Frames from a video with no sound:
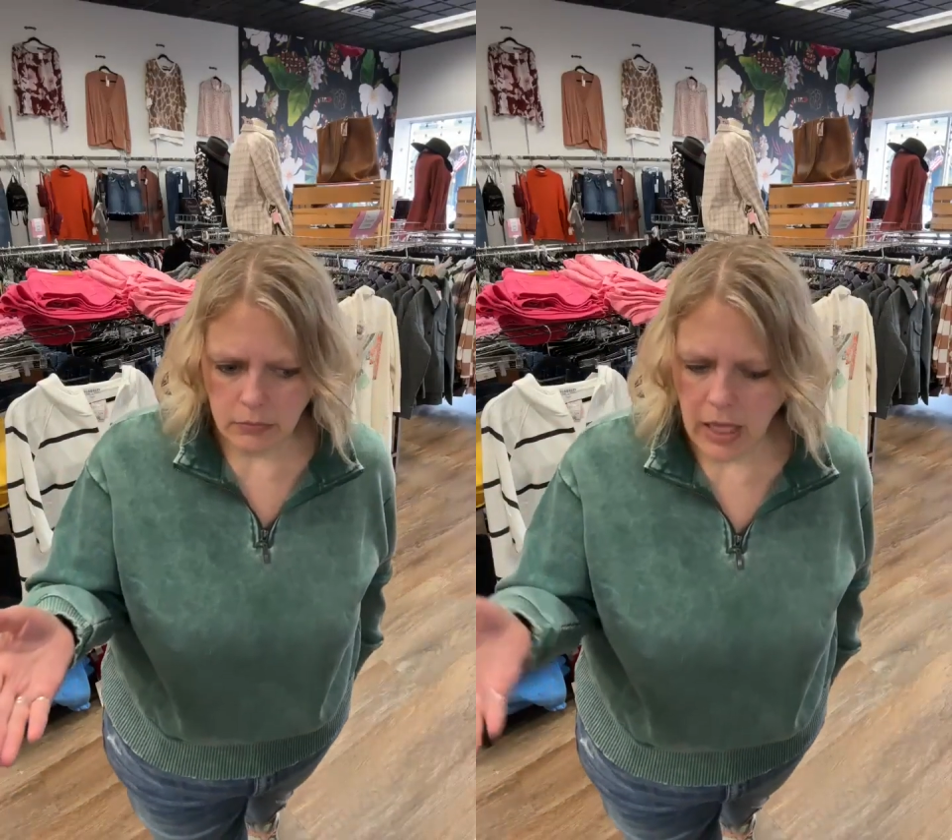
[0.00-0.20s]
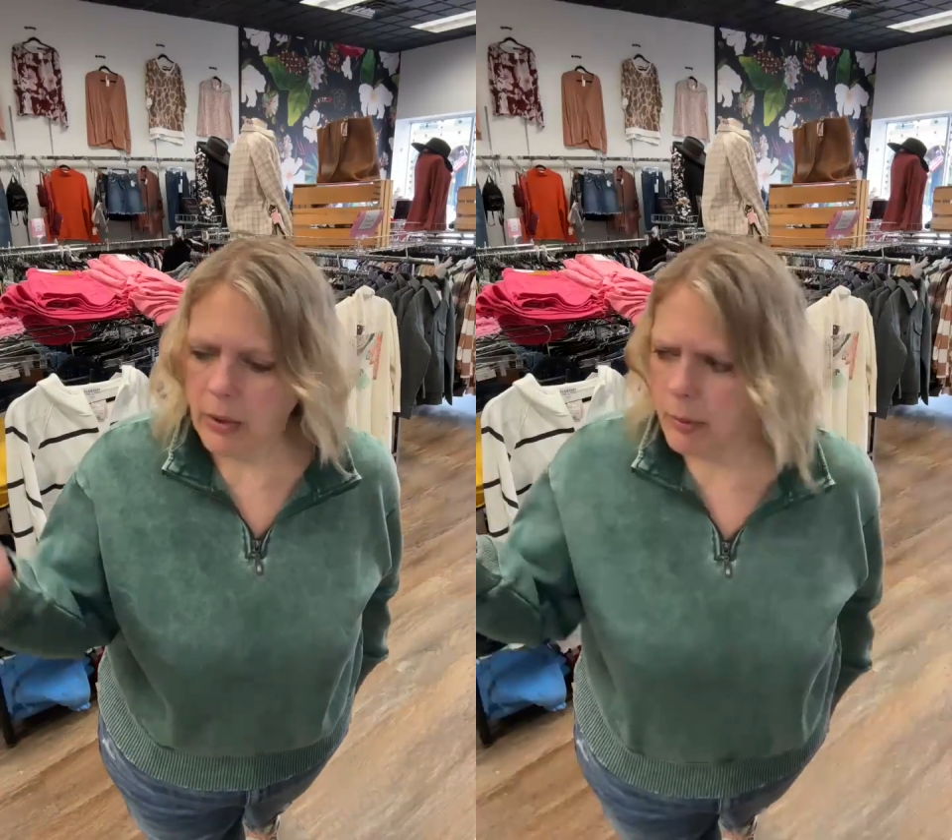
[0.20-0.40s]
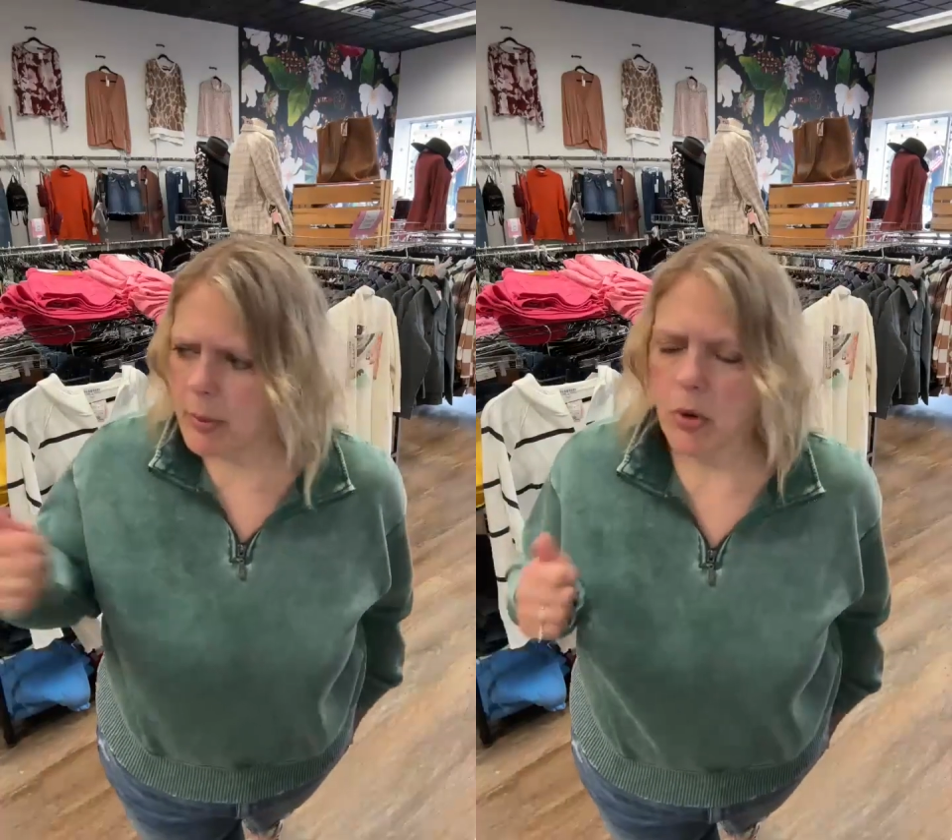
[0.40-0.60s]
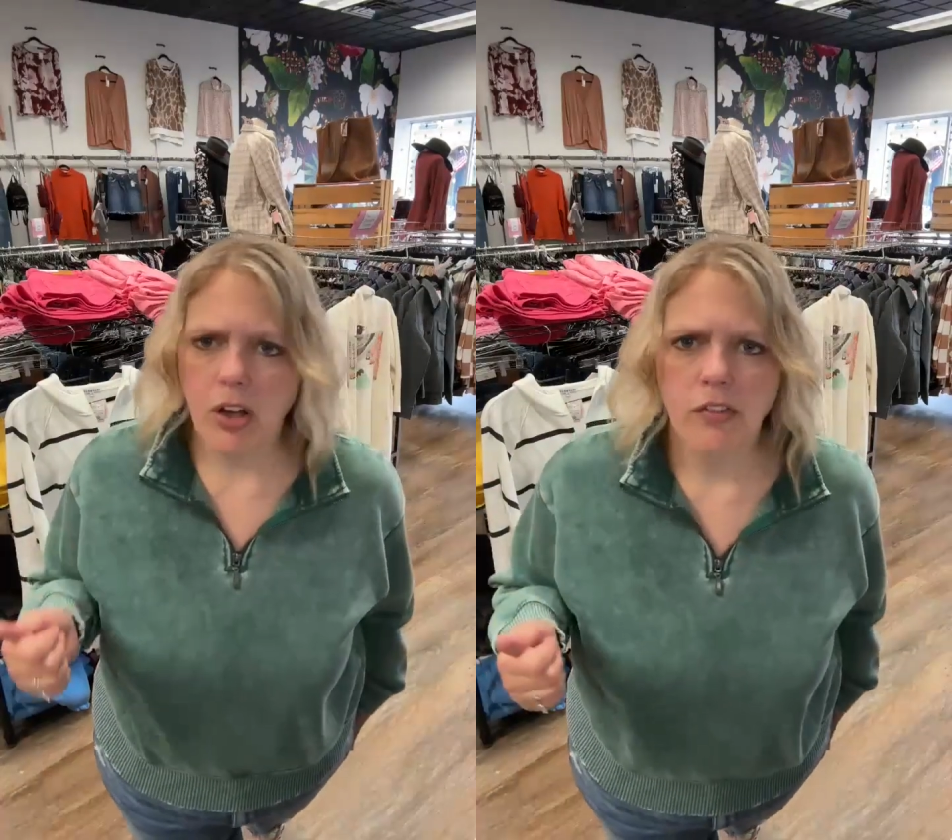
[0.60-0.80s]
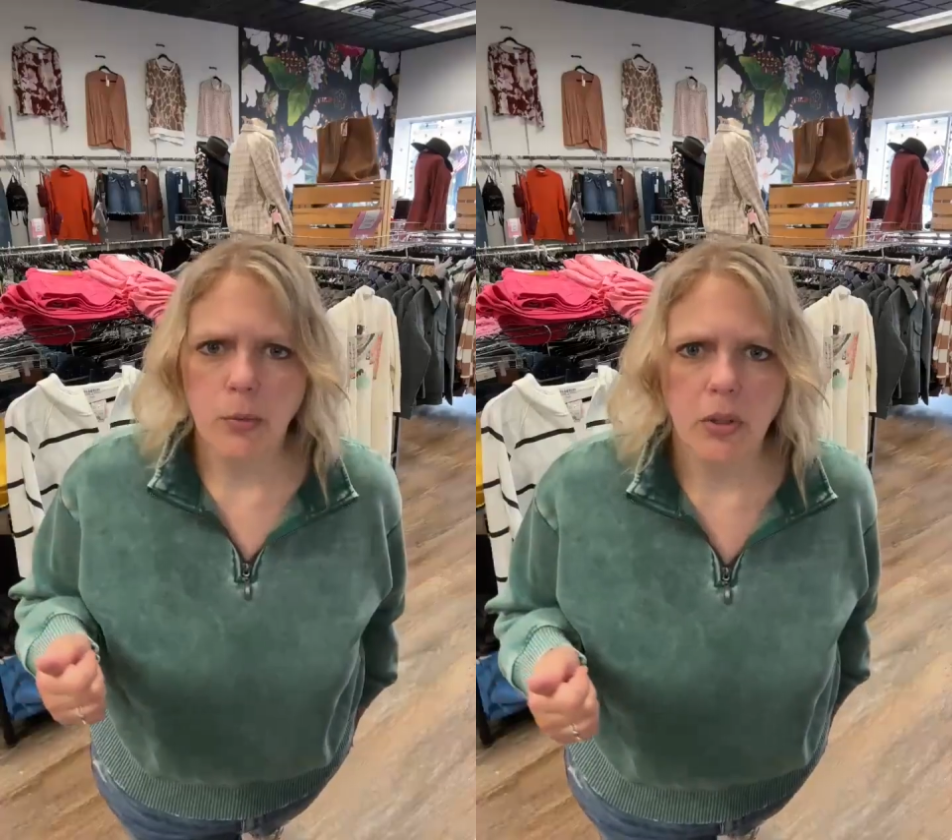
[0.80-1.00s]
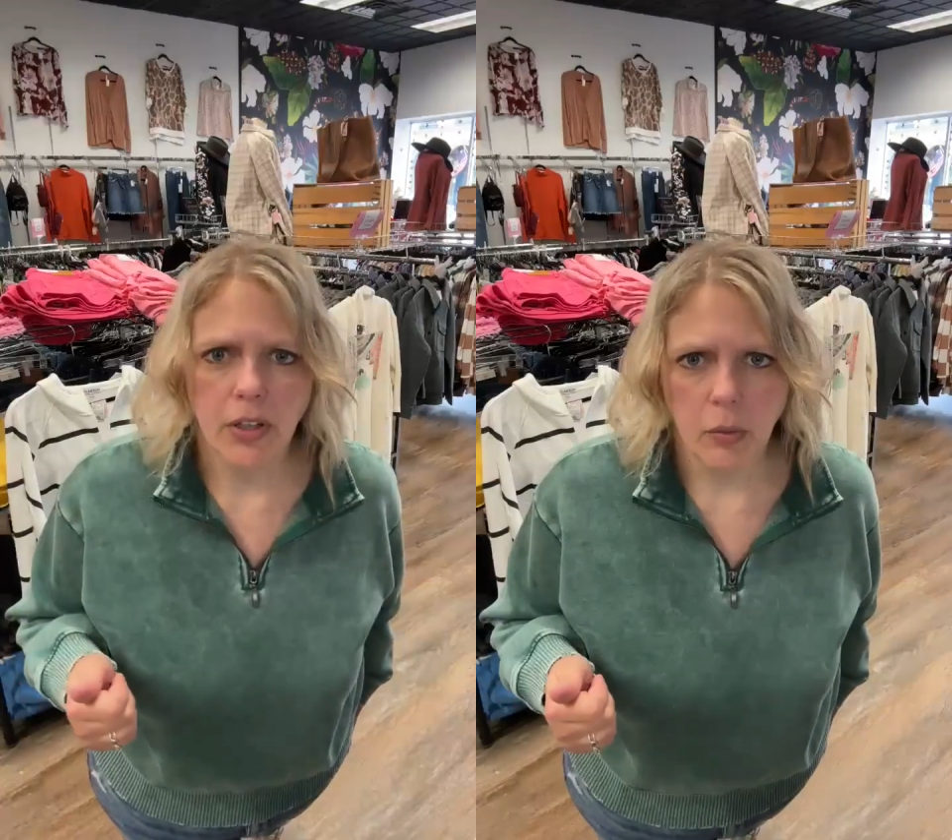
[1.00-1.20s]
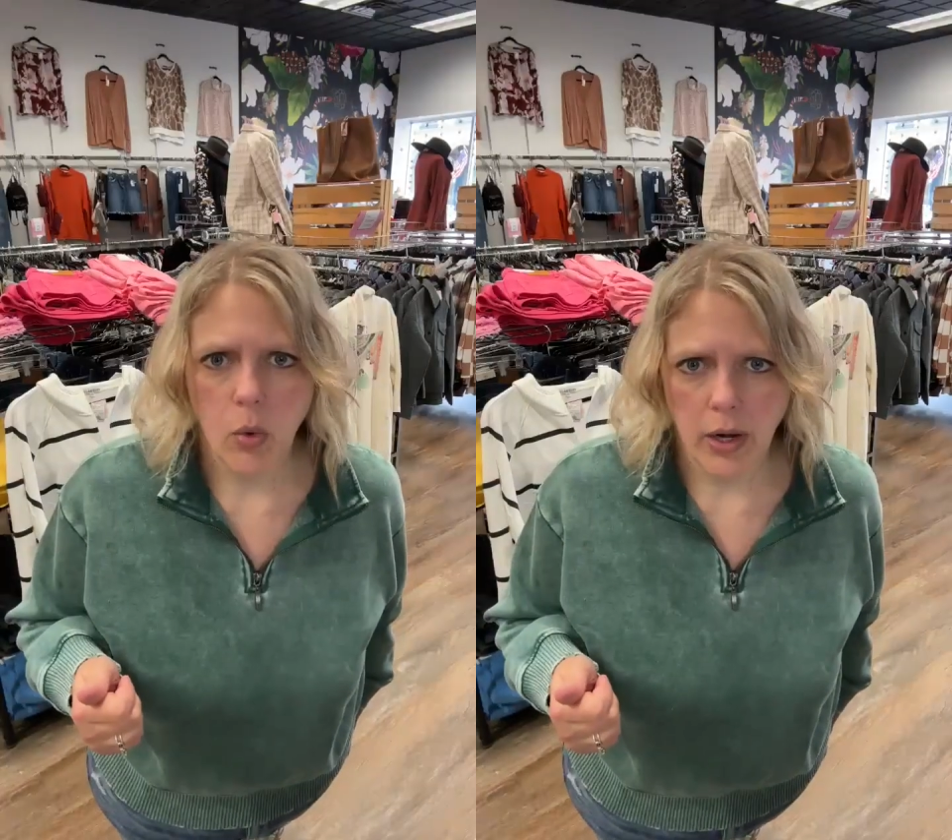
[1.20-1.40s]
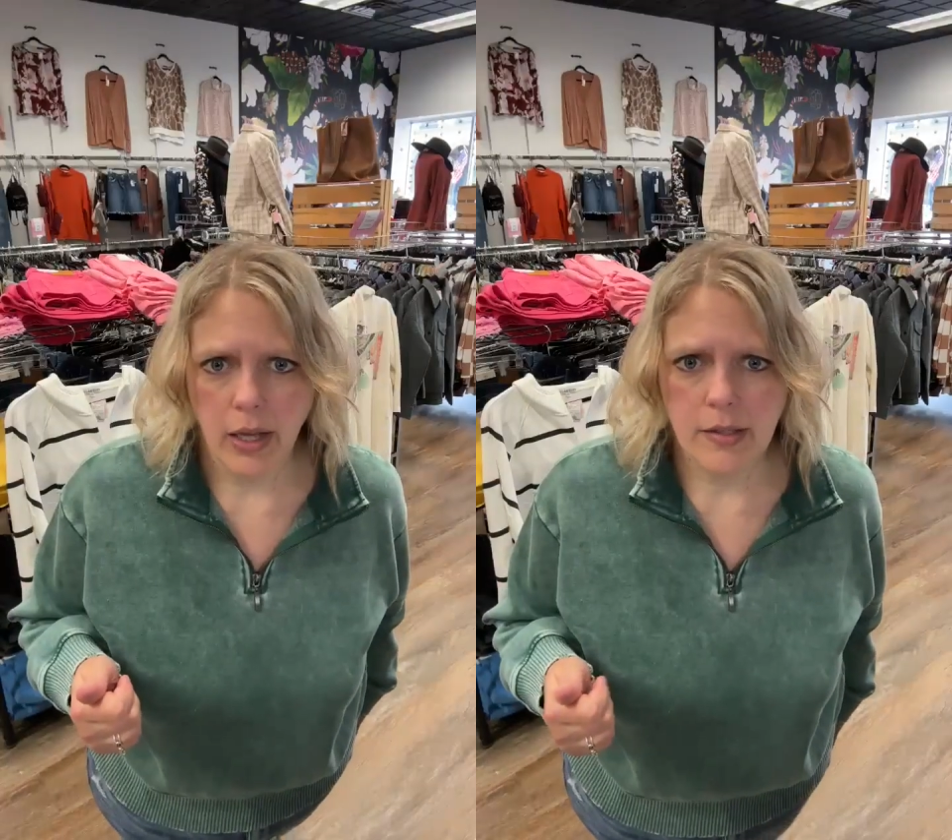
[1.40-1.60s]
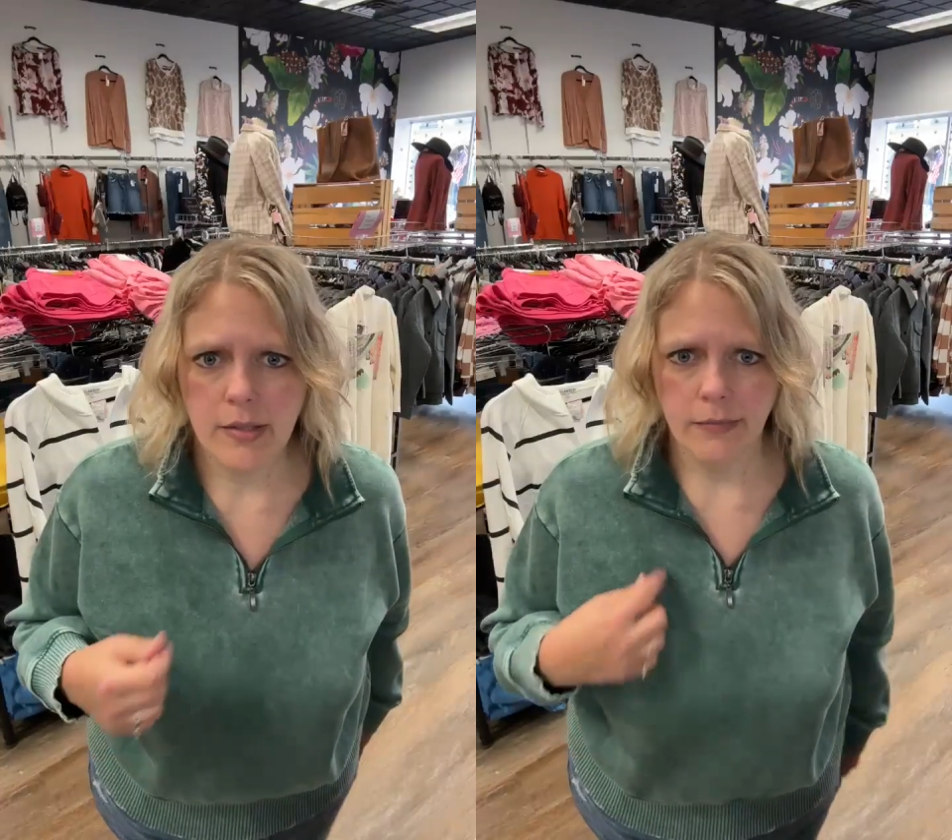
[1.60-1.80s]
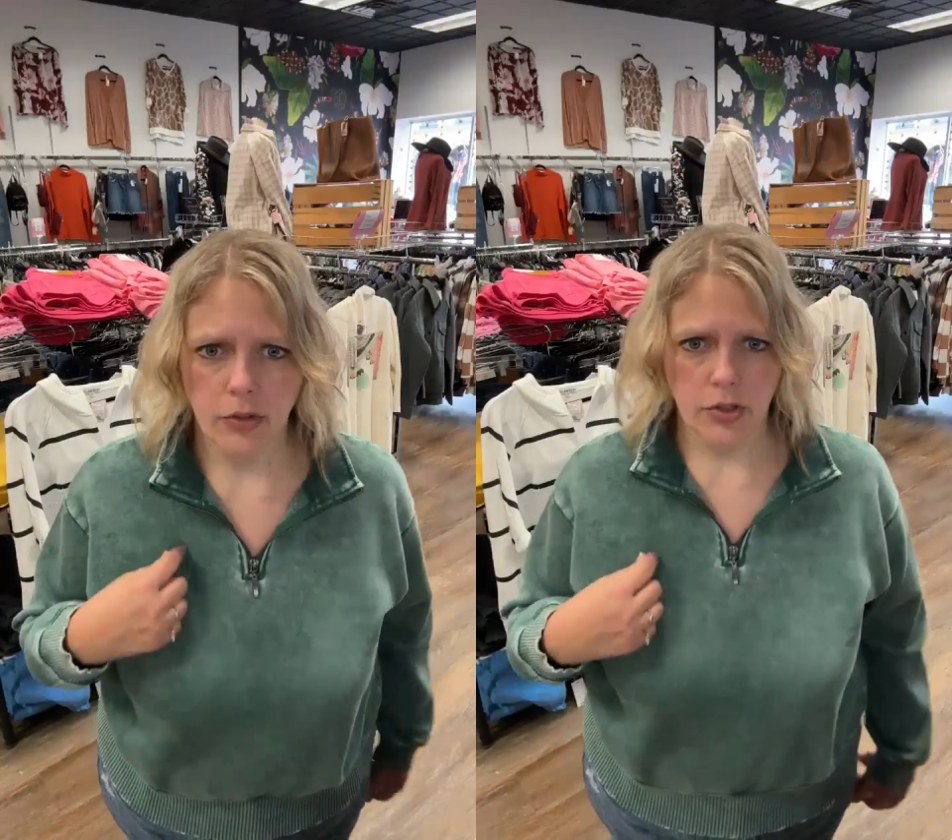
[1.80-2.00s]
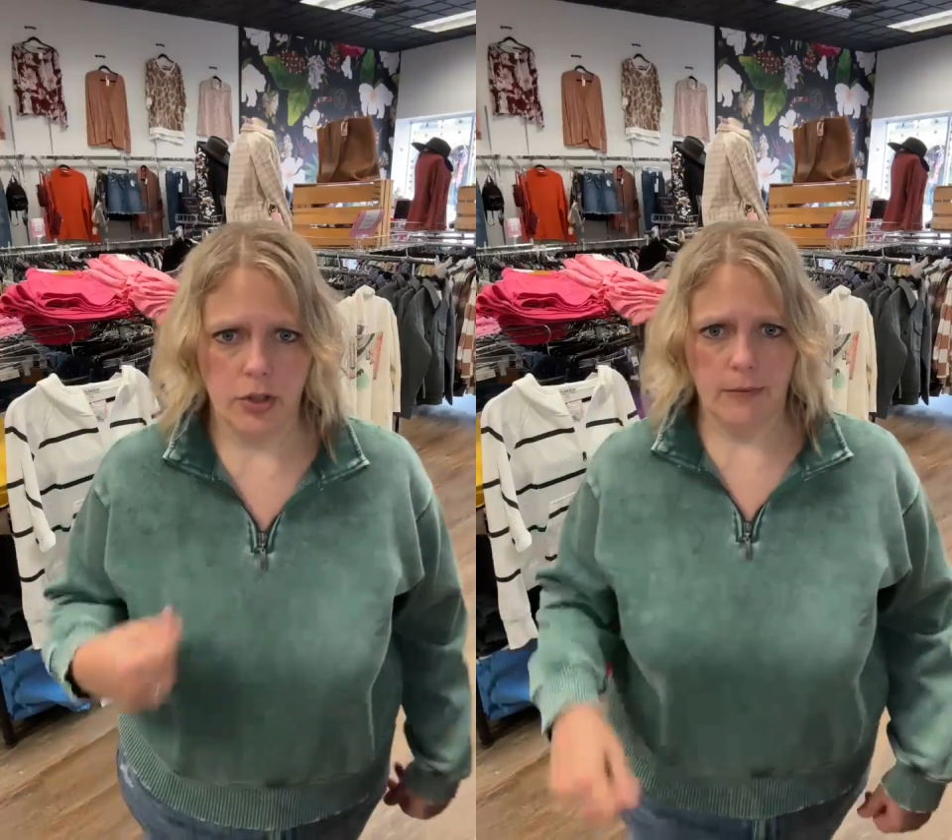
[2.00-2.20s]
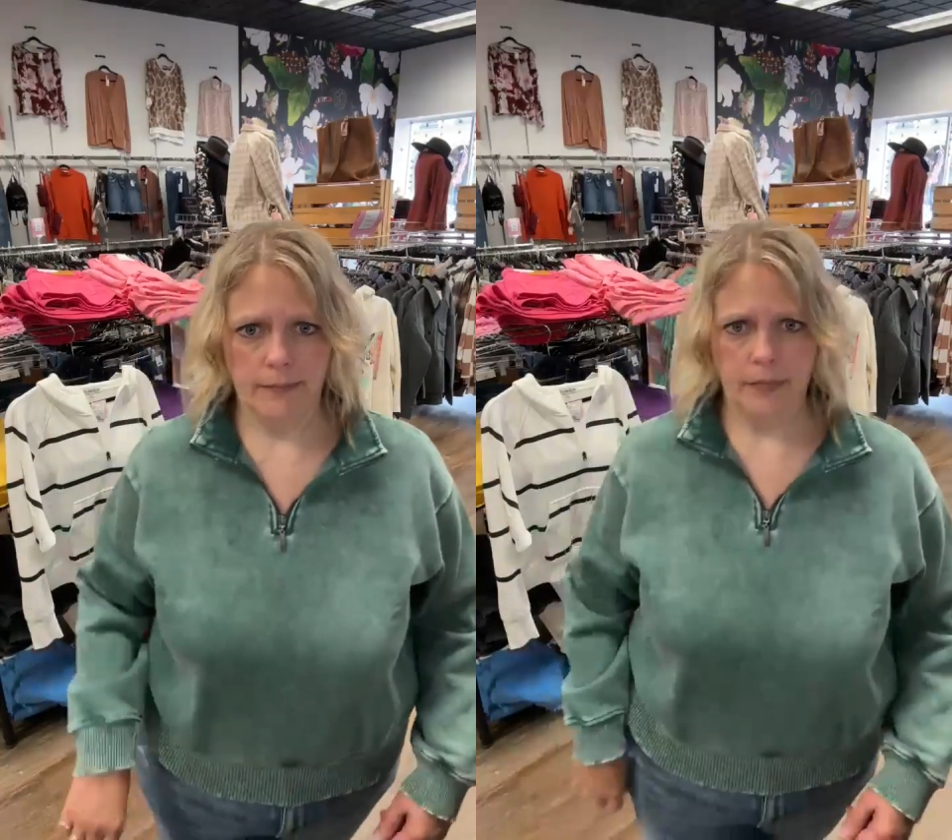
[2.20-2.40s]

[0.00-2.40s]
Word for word: I would be more comfortable on the 1X for sure.